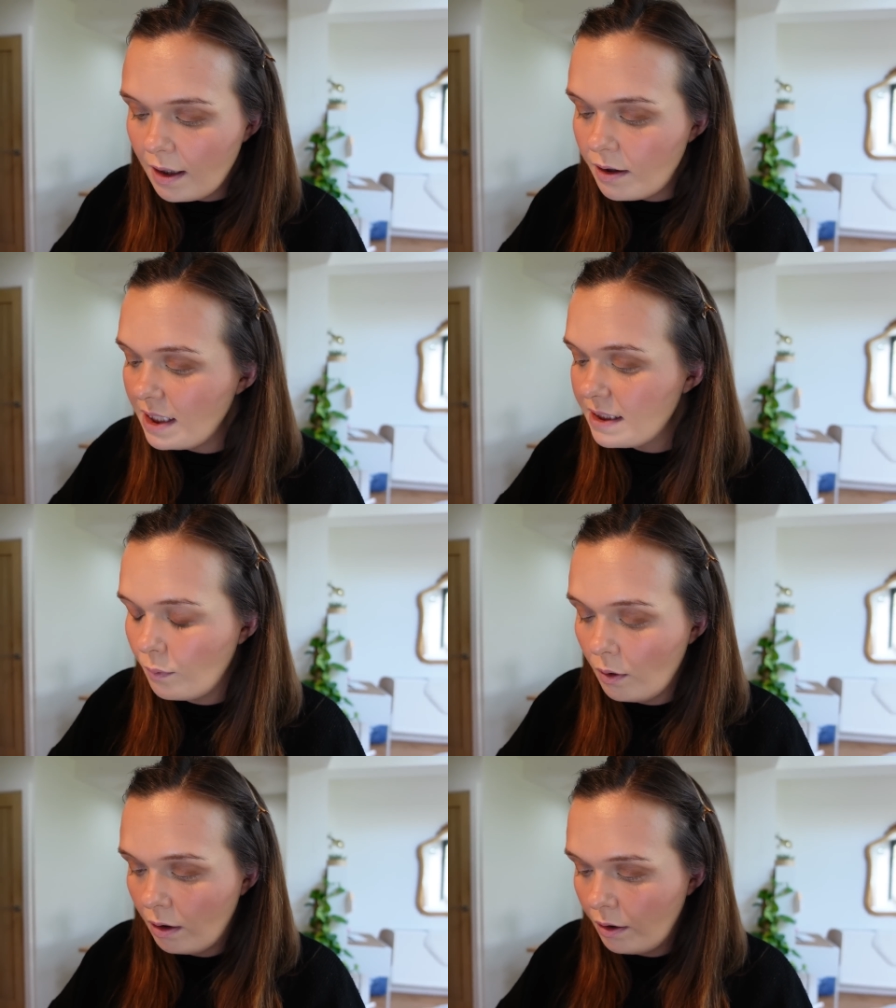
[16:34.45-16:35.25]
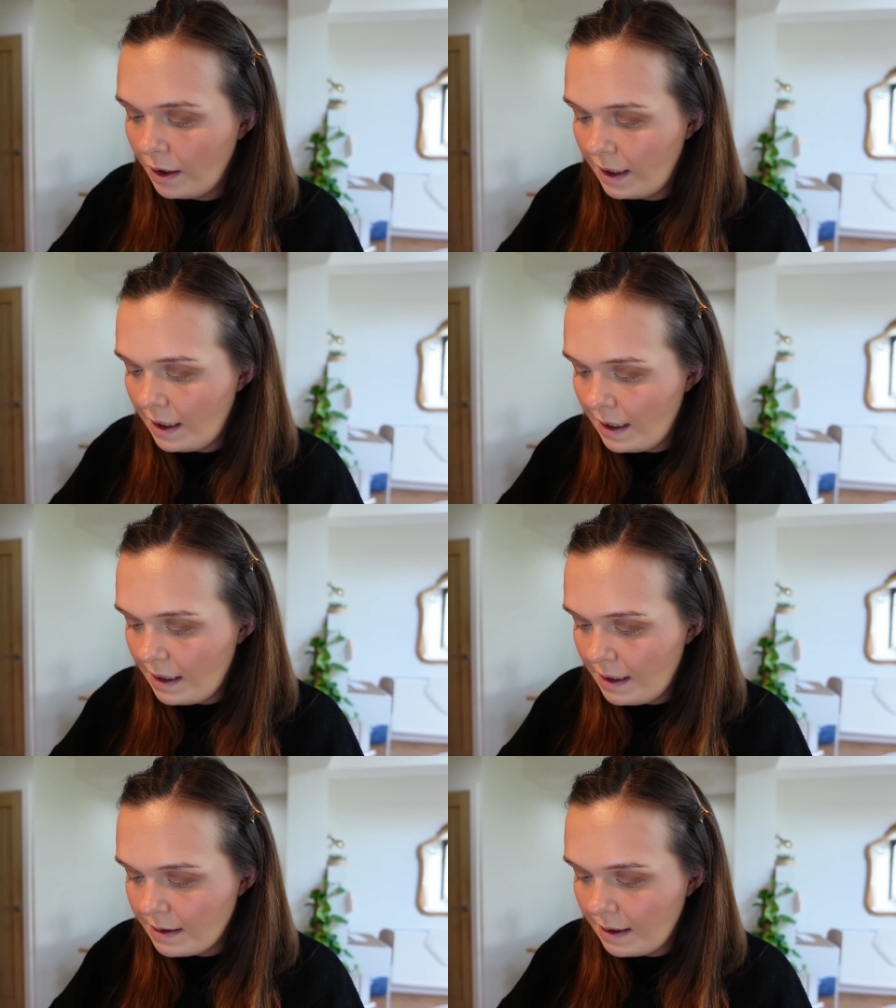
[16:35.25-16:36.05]
This one
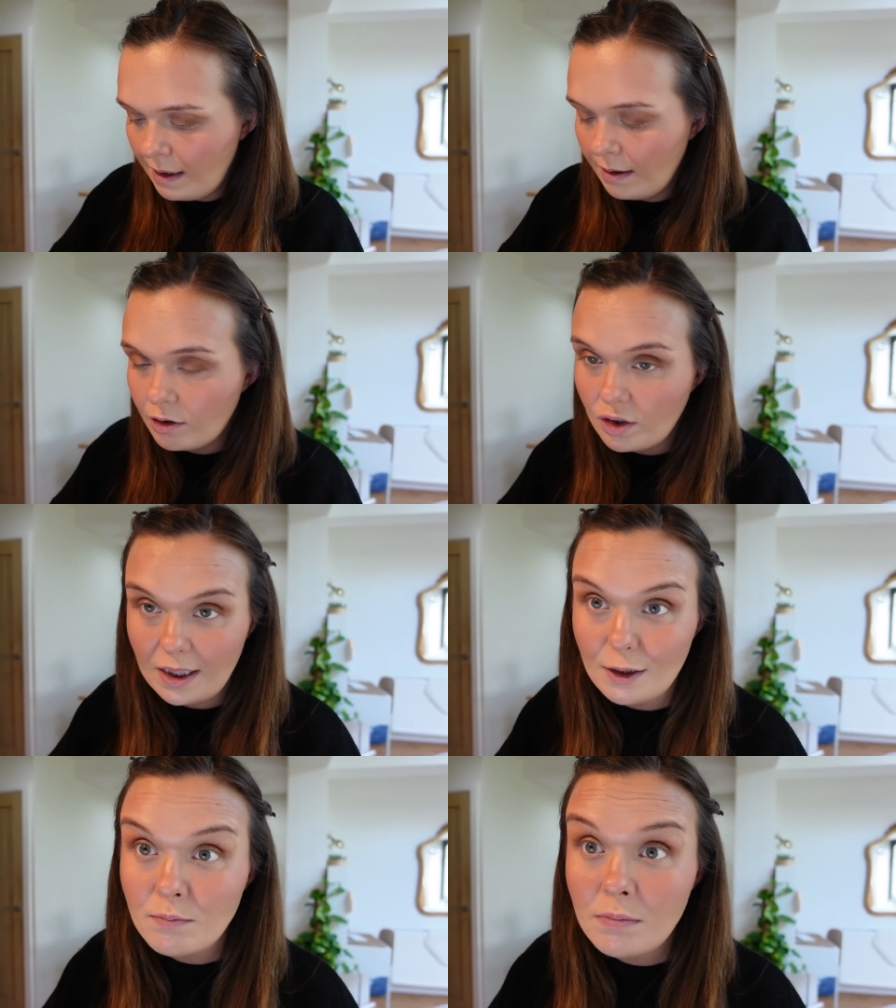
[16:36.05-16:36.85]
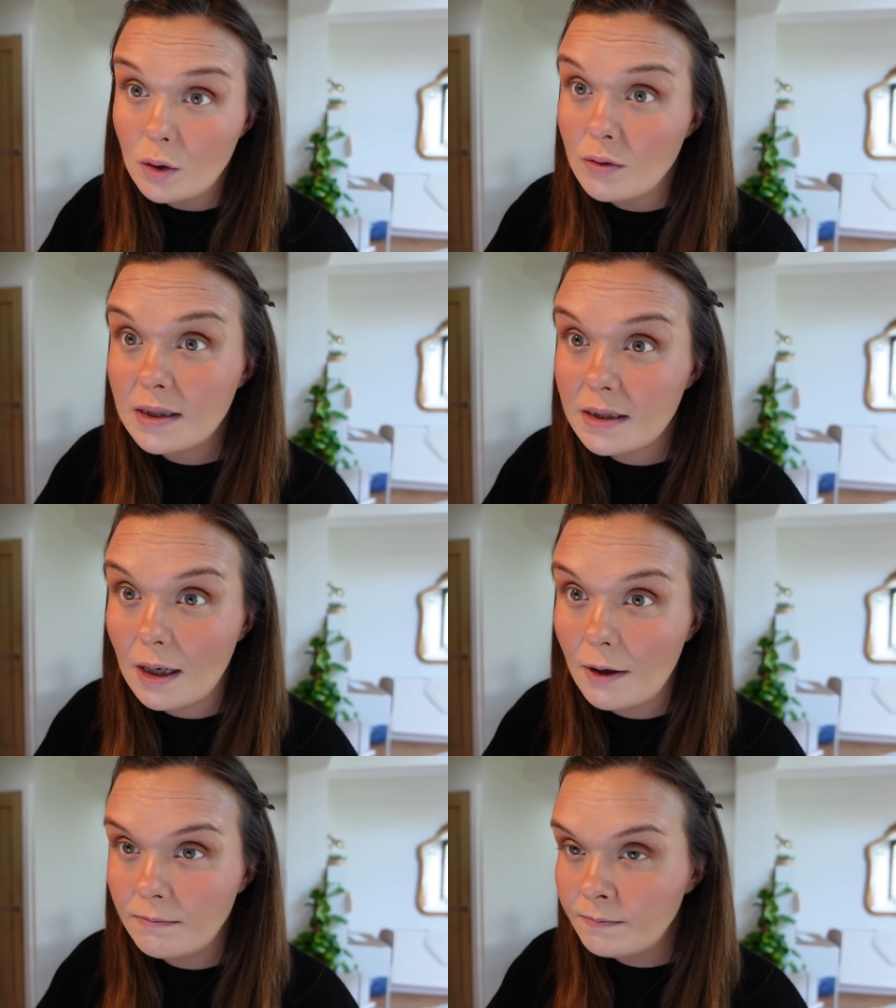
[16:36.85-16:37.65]
is in the shade
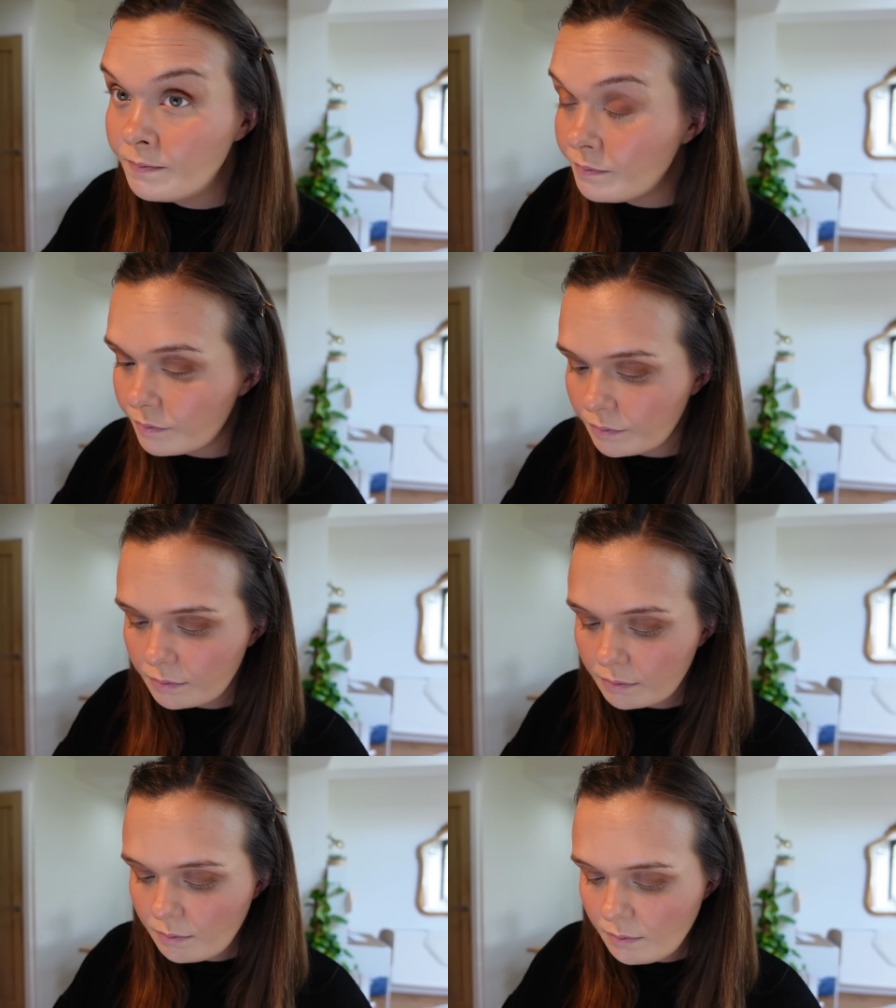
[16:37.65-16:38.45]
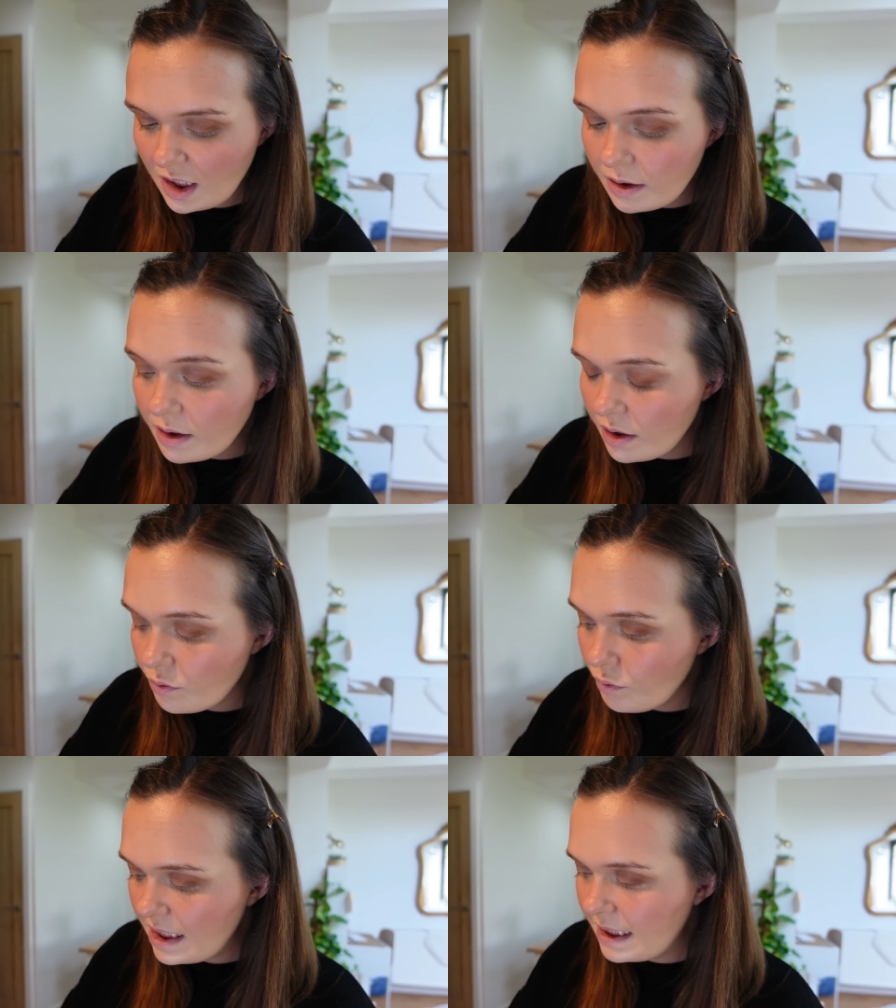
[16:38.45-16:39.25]
Moonstone. So
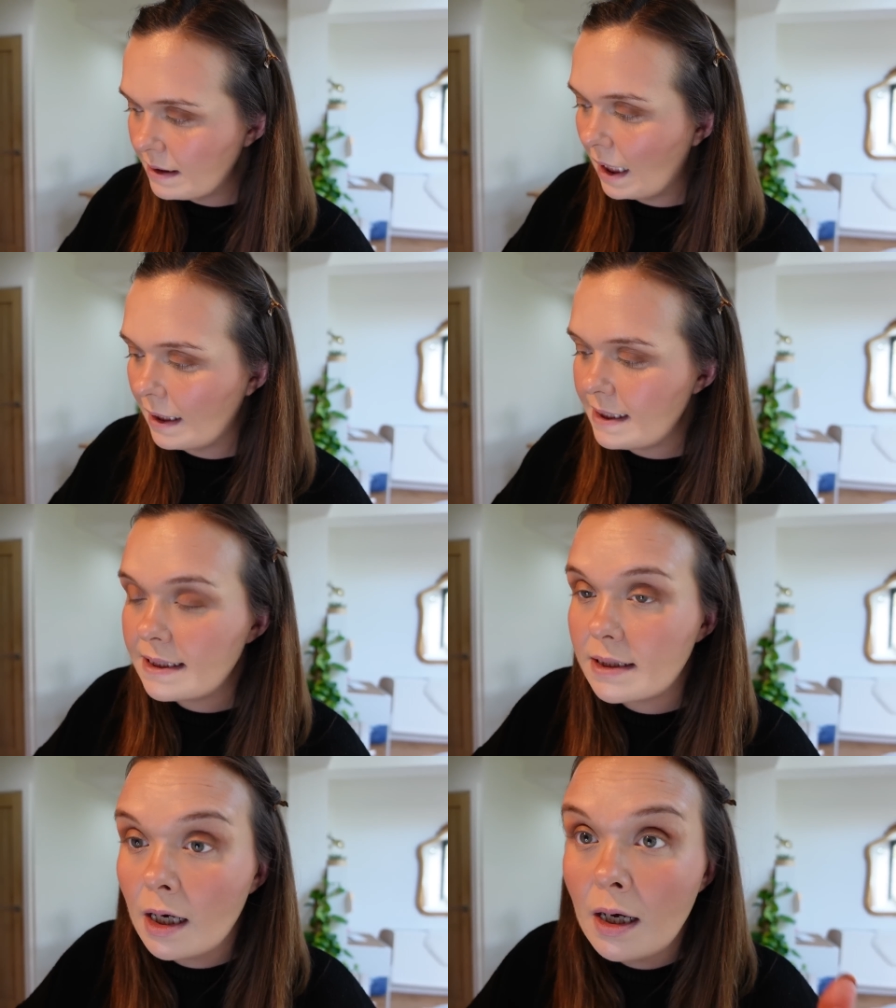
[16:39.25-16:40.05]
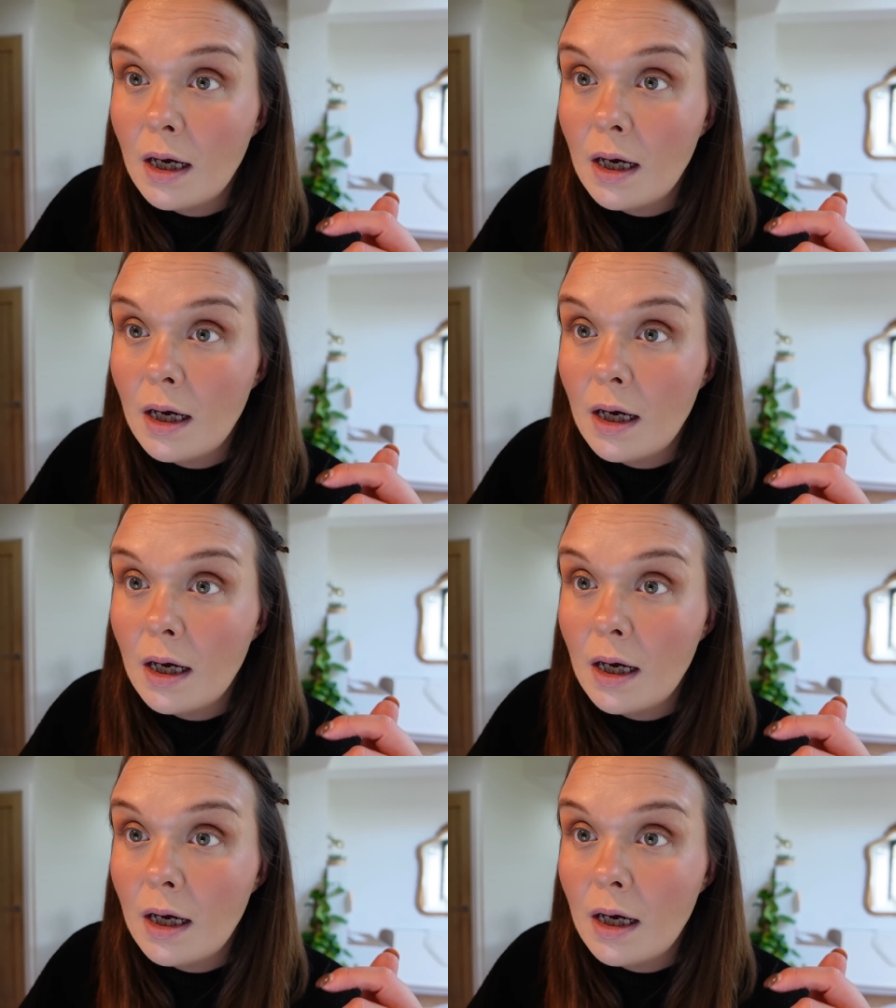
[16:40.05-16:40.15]
it's really light.